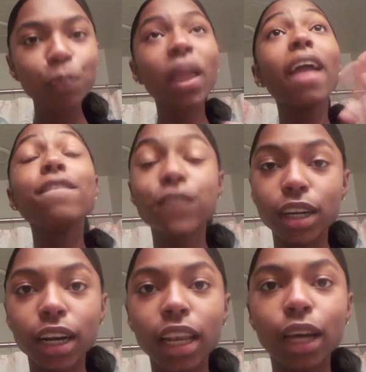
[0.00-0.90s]
and for
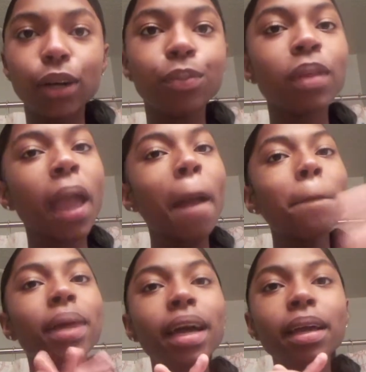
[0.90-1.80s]
the love.
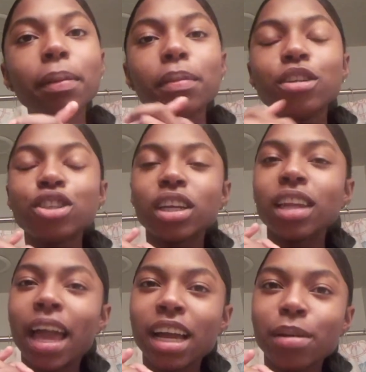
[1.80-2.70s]
But be sure to
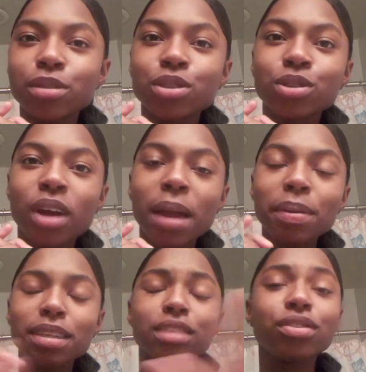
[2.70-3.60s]
like, comment, subscribe,
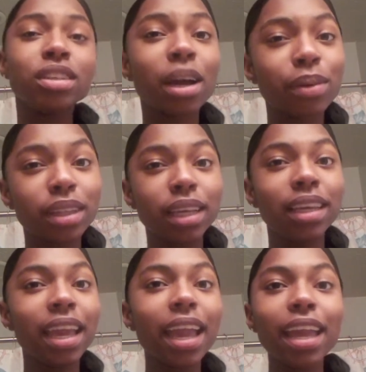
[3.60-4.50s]
because if you're not with the
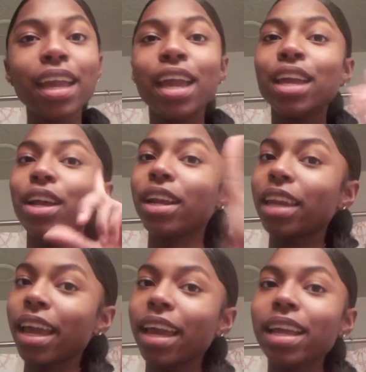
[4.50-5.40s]
game, you're
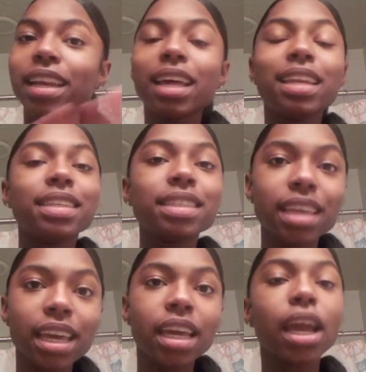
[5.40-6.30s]
lame. Now let's get